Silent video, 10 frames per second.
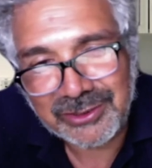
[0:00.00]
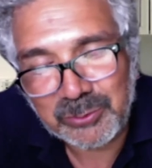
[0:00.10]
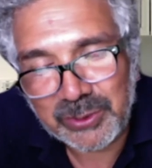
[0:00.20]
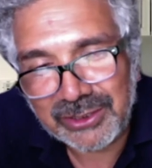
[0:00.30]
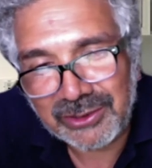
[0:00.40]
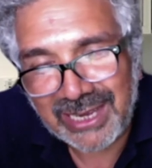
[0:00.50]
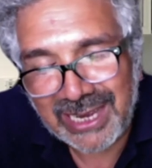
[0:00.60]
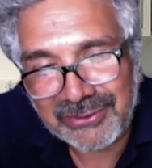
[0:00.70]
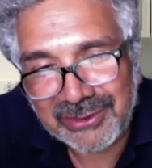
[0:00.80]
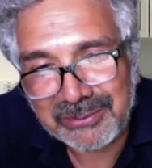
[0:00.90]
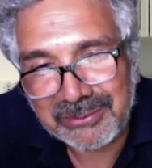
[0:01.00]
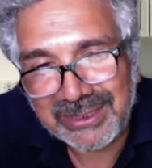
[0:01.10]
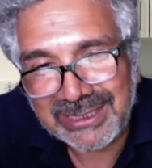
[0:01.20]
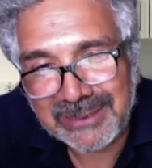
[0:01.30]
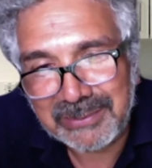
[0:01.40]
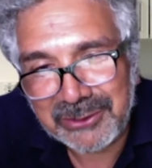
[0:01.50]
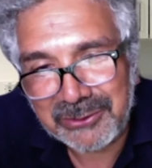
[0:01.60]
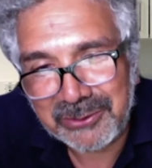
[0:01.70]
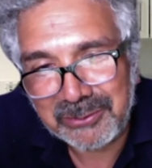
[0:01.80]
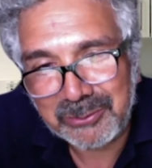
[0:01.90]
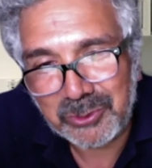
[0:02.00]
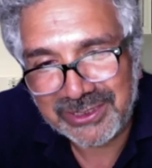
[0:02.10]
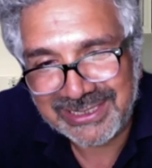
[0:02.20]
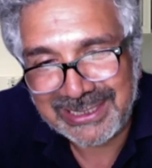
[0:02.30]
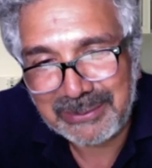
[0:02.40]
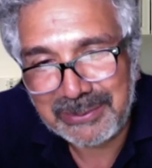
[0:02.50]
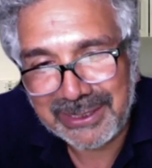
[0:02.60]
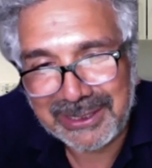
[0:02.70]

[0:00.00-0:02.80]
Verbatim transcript: we not have them in the bedroom while sleeping?